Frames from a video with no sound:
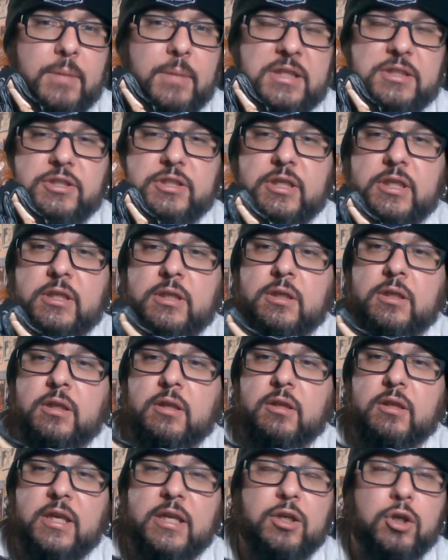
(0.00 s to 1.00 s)

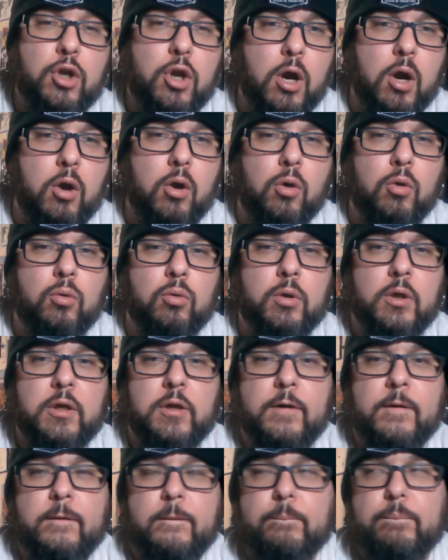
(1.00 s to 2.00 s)
Mexican, they know
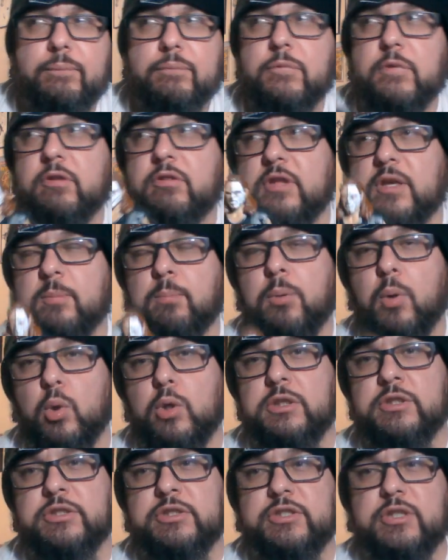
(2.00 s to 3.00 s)
the
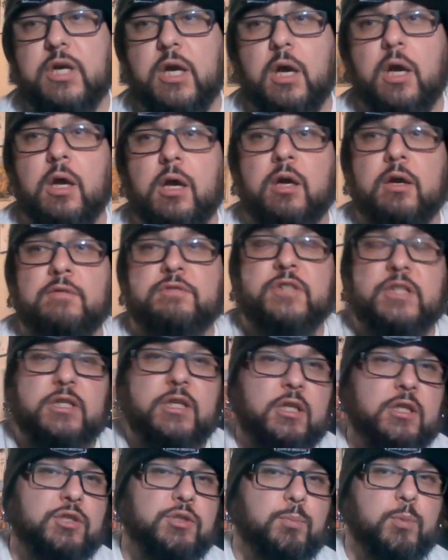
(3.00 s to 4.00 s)
importance of Dia
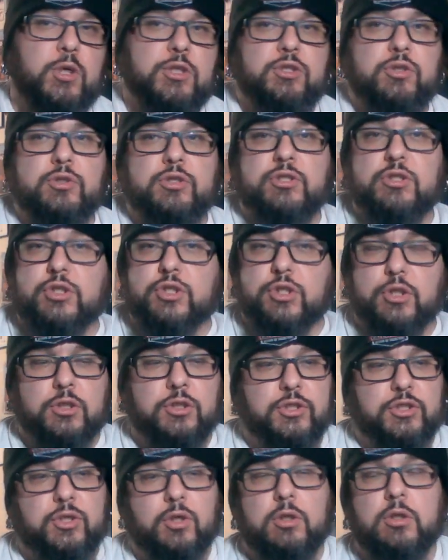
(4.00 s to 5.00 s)
de los Muertos and the
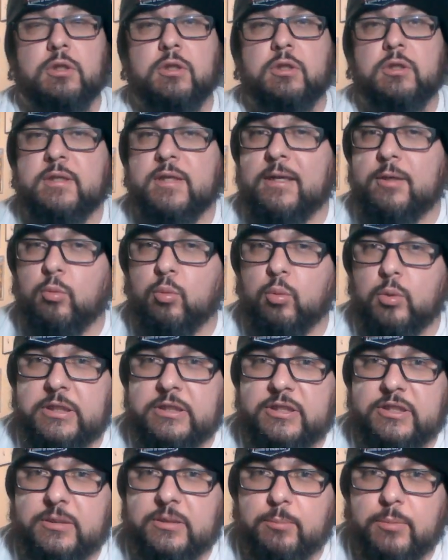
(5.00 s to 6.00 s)
sugar skull and, like,
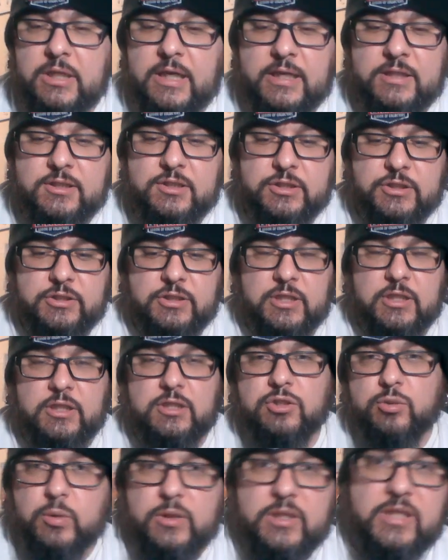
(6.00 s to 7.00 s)
what it symbolizes
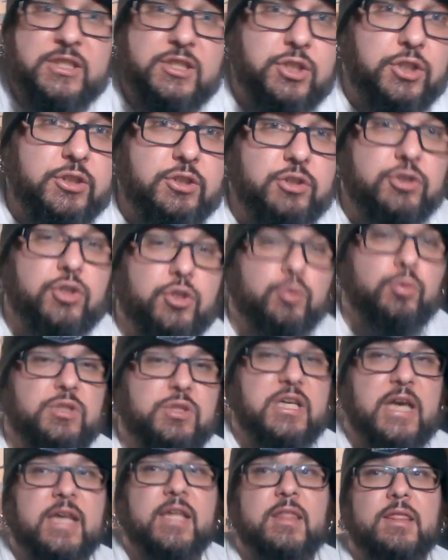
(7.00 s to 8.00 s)
and its relation to
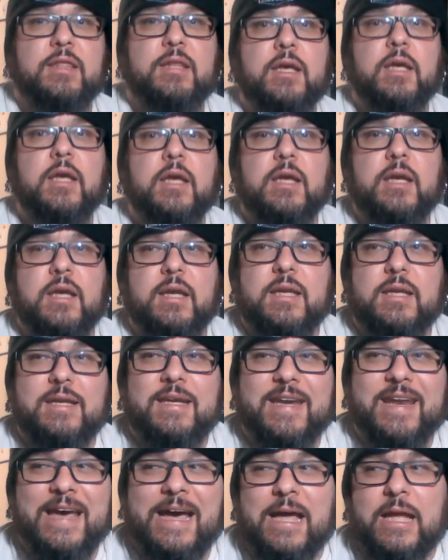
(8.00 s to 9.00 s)
death,
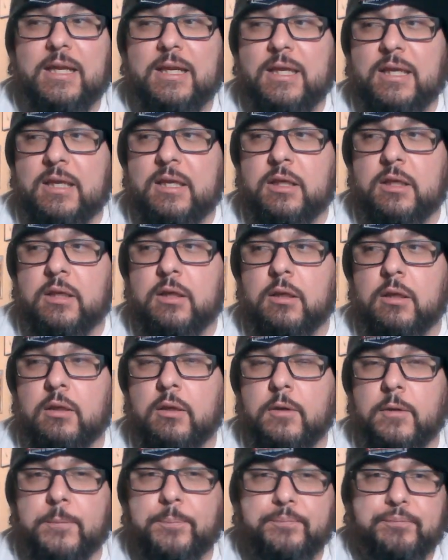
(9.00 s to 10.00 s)
not
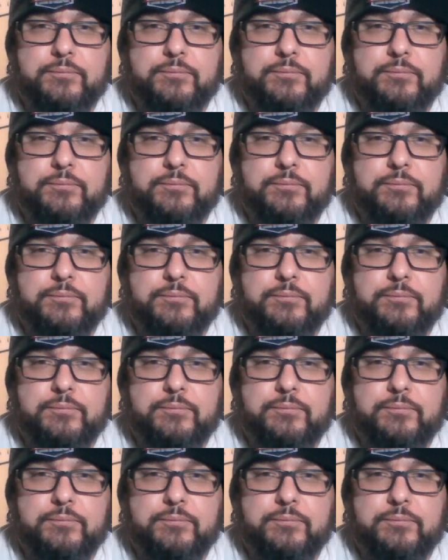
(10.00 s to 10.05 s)
in